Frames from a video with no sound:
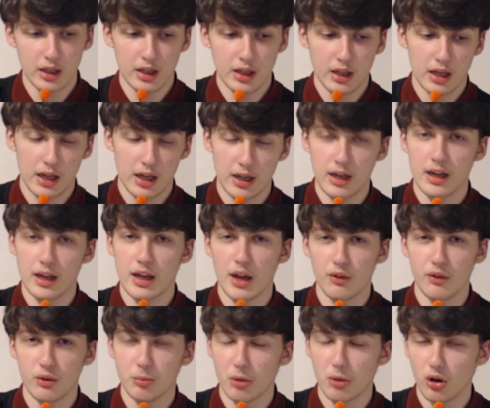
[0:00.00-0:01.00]
He
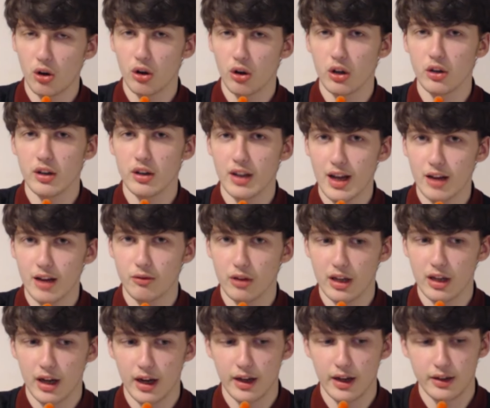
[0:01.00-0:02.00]
gives more in that
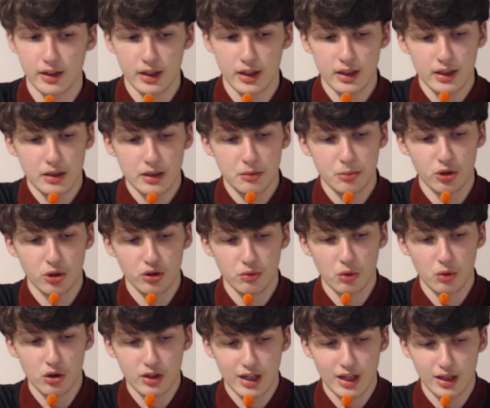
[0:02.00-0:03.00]
regard. But
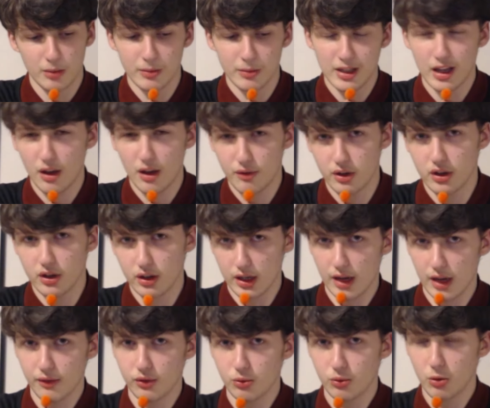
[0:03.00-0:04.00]
what Callum Kavanagh
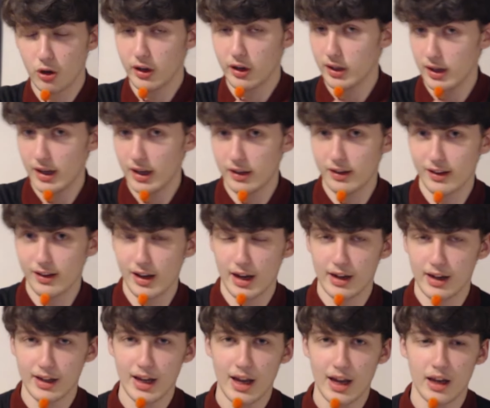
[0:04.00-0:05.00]
gives, what he did today
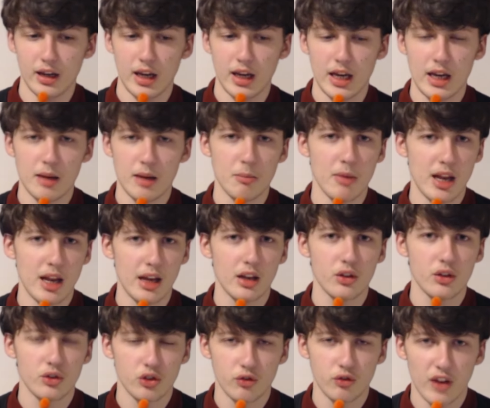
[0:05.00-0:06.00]
again, he
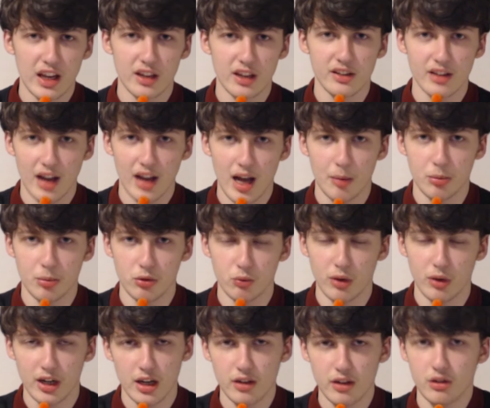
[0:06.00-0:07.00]
makes things happen.
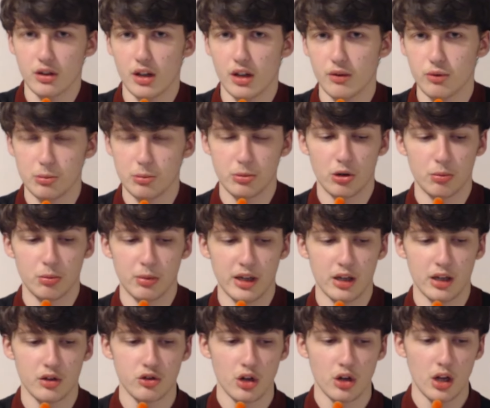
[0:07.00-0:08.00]
When he's on that football
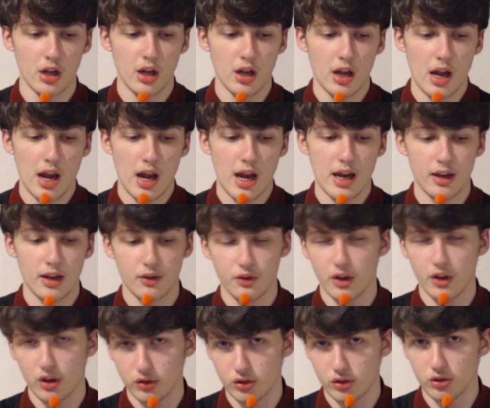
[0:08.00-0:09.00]
pitch, his
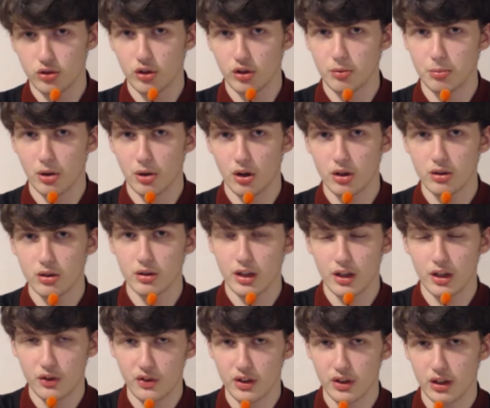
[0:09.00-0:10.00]
first touch is poor,
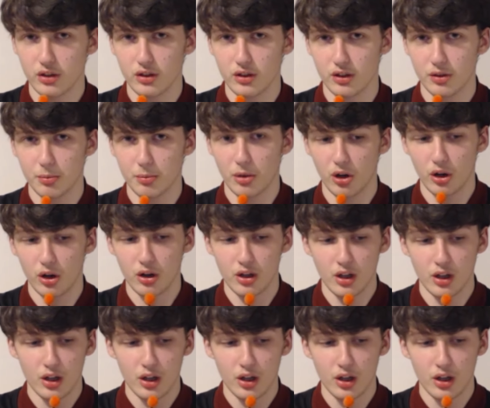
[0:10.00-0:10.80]
his finishing's poor,